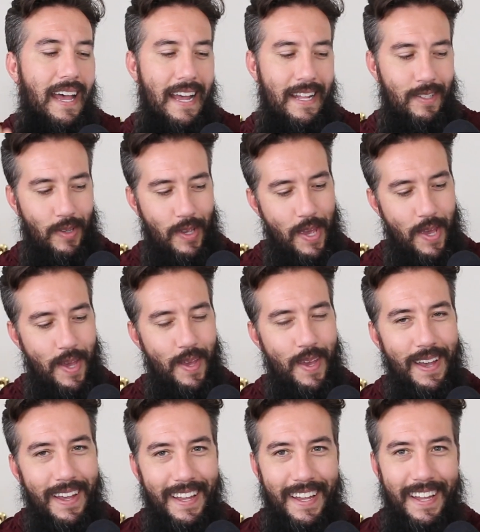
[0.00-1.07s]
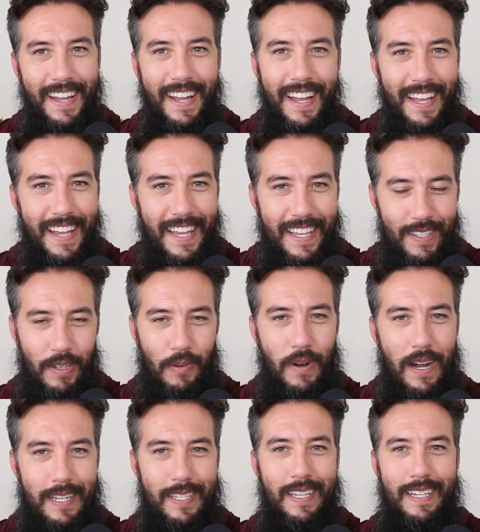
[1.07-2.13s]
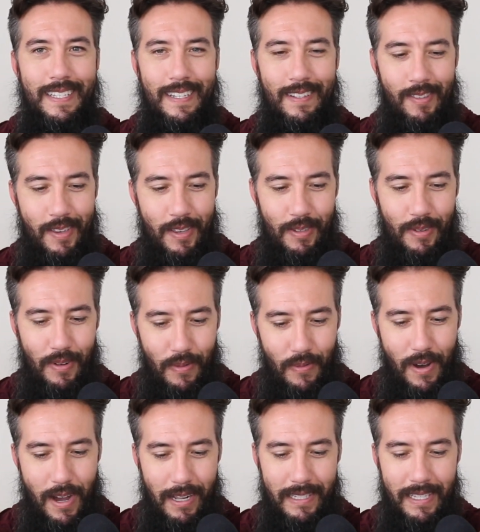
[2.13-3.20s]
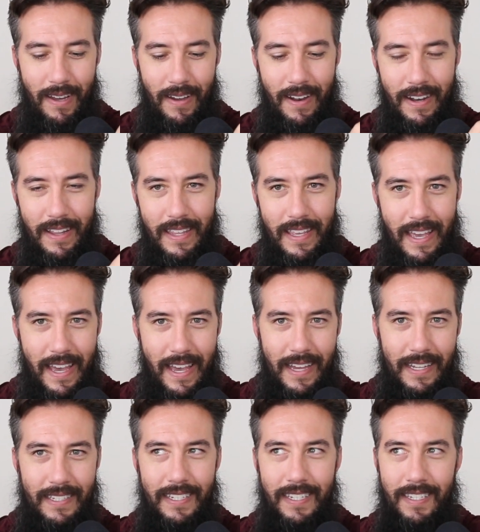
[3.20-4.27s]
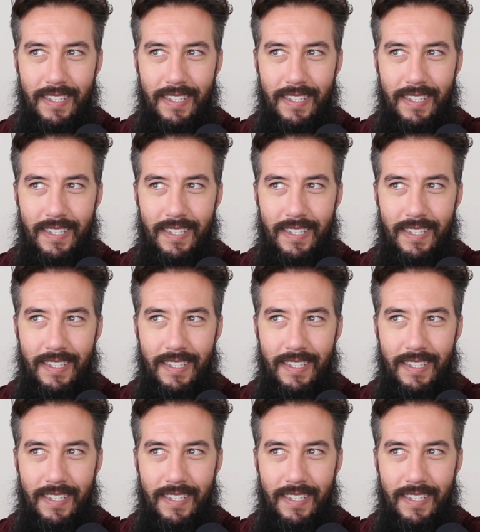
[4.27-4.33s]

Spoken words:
And so he's like, watch this. And so he sort of walks out onto the edge.